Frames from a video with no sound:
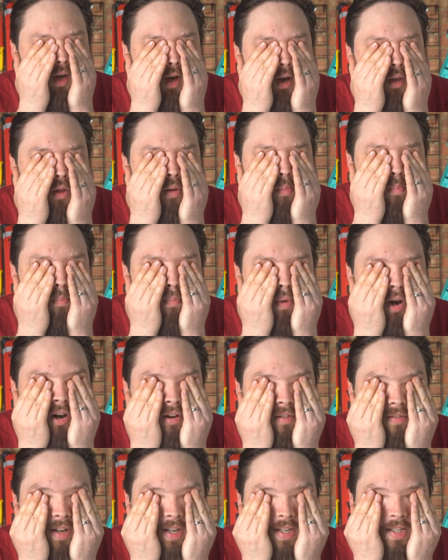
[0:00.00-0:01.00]
I think
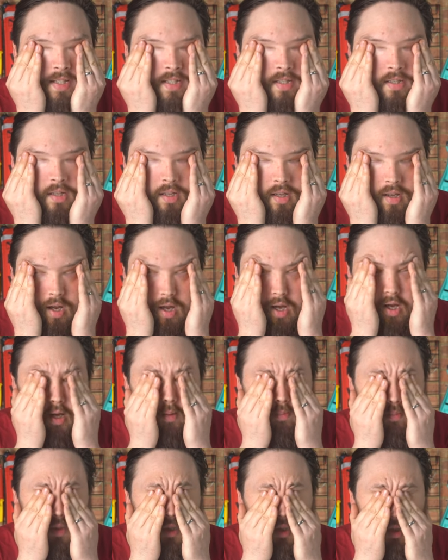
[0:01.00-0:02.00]
Mare's
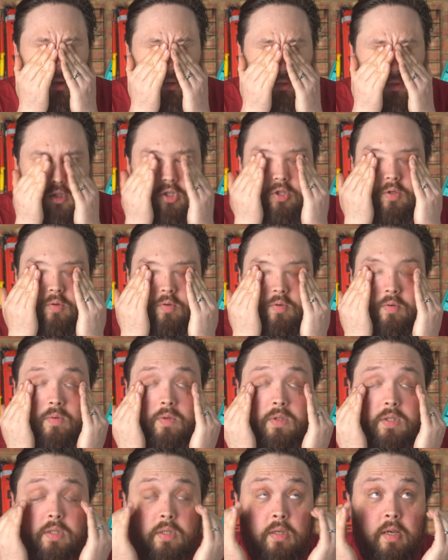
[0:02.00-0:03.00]
suits
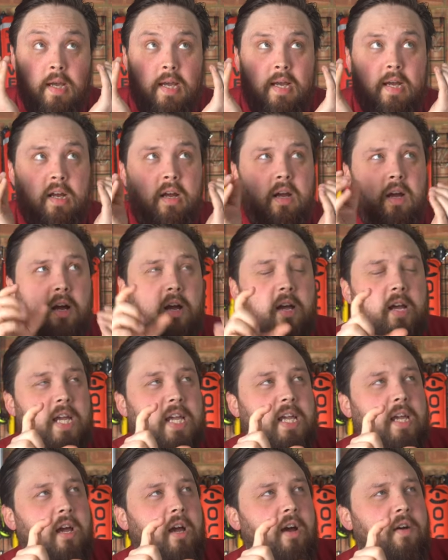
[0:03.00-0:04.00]
use
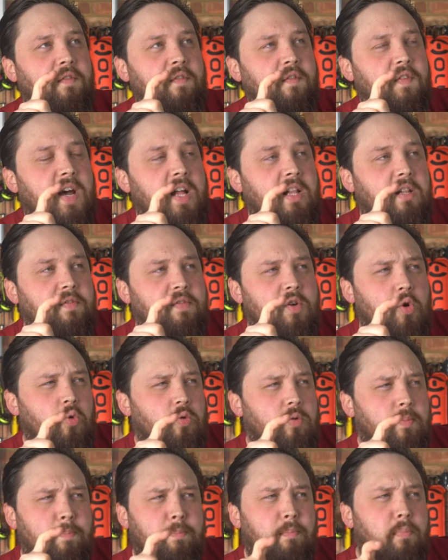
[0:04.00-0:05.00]
a valve
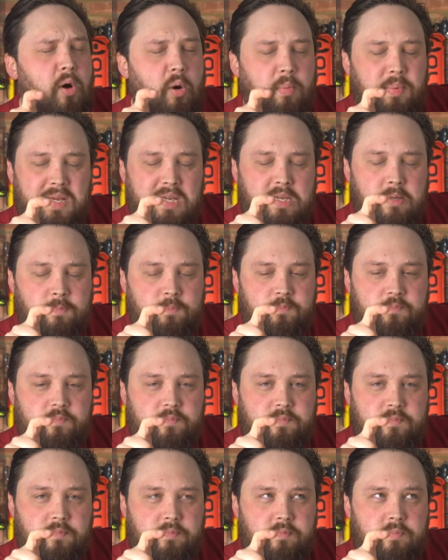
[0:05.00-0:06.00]
called Mobi.
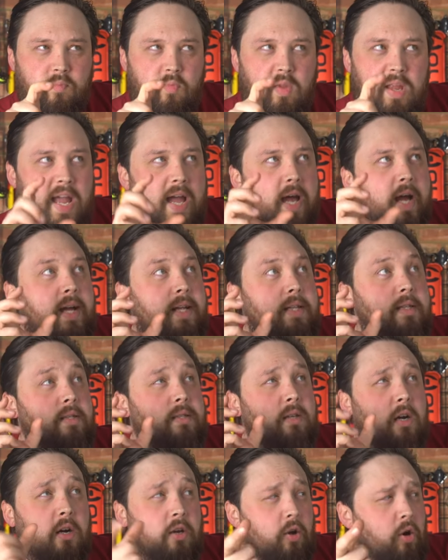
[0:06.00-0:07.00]

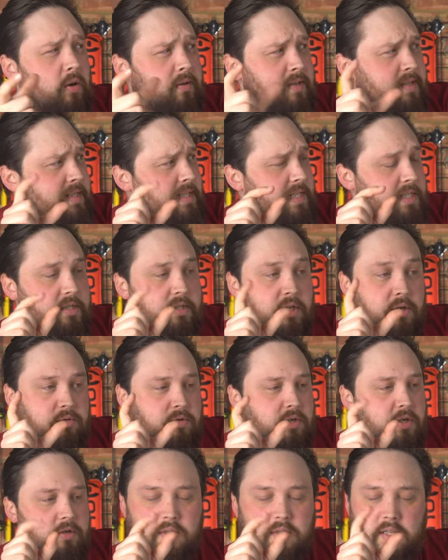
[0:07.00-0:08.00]
And I honestly don't
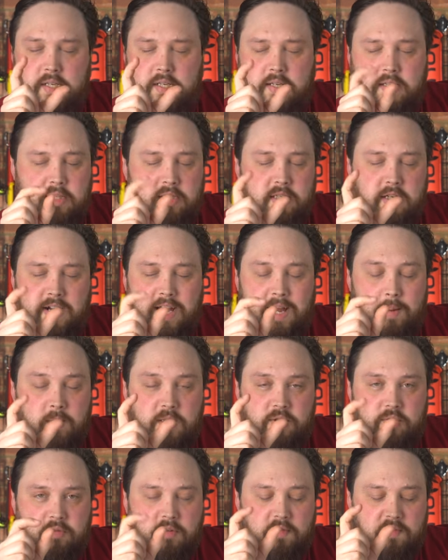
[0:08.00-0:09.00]
the
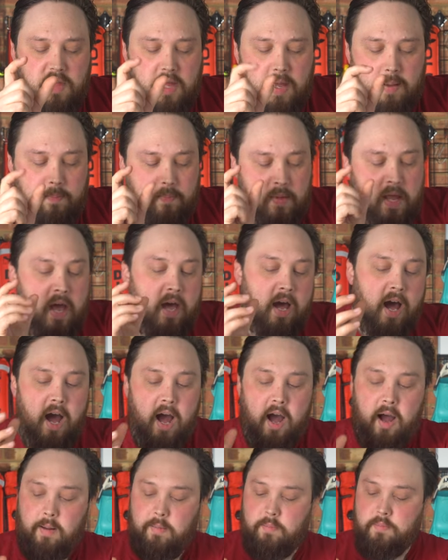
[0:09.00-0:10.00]
diameter of them.
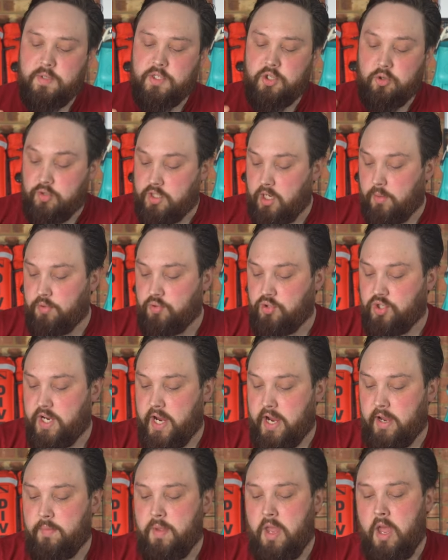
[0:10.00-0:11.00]
So double
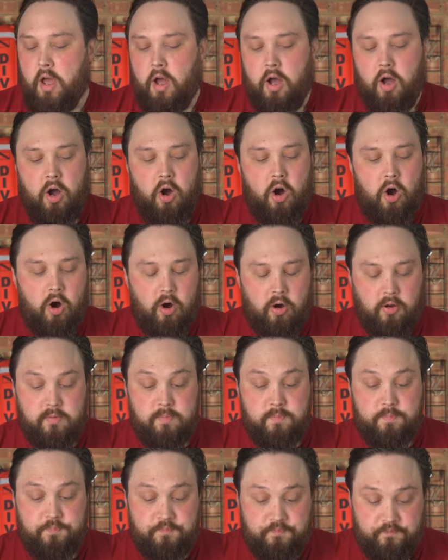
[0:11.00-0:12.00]
check.
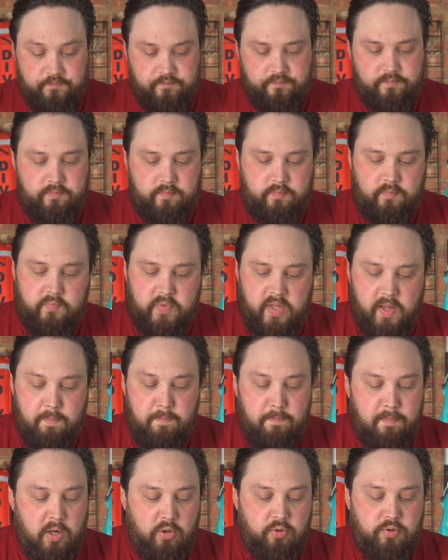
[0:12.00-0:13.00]
On
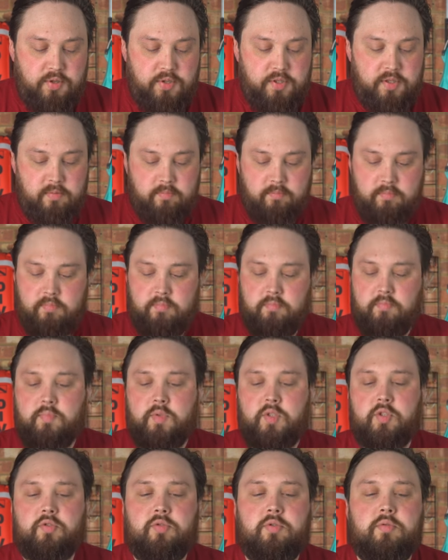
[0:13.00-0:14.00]
most
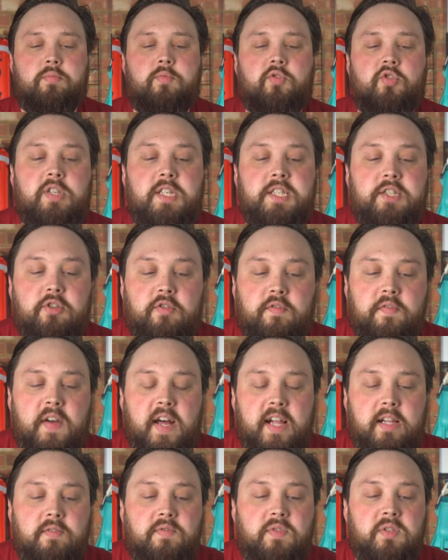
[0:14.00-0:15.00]
dry suit
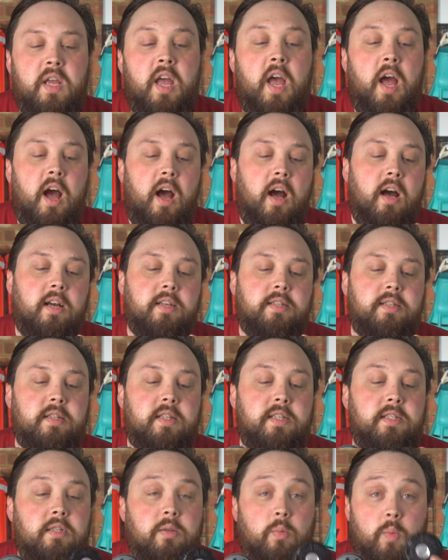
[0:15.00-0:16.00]
valves, so
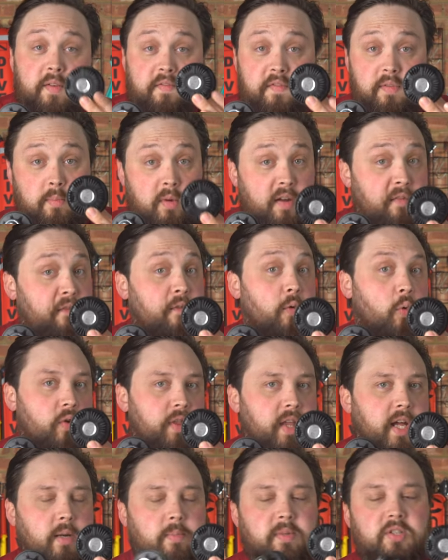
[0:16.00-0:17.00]
this is the one from my
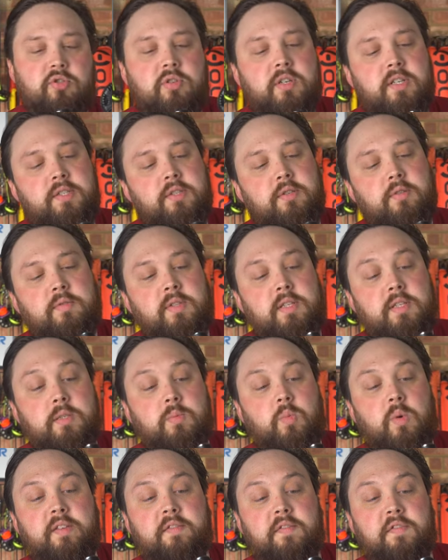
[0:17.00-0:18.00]
fourth element dry suit, this
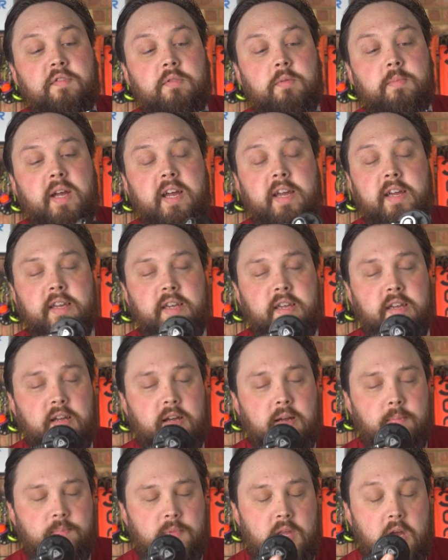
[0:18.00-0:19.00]
is one from
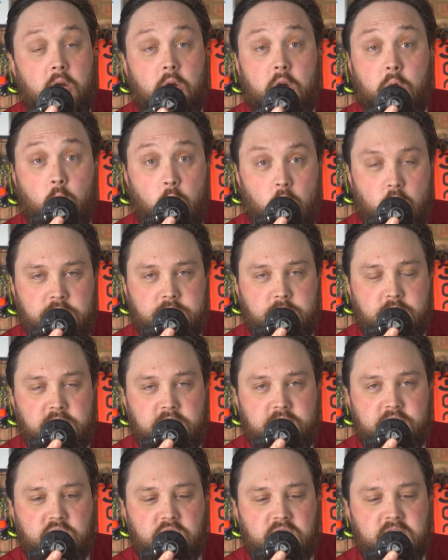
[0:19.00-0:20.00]
a
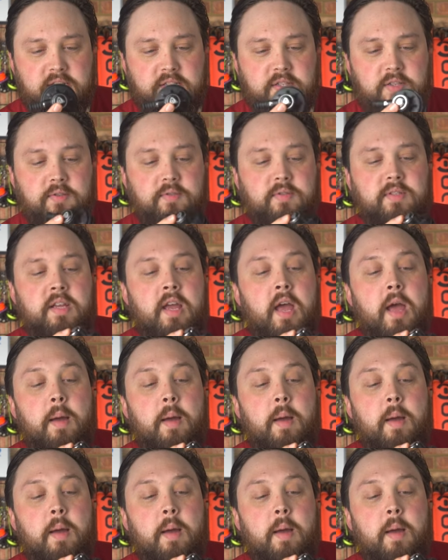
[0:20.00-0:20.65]
waterproof dry suit,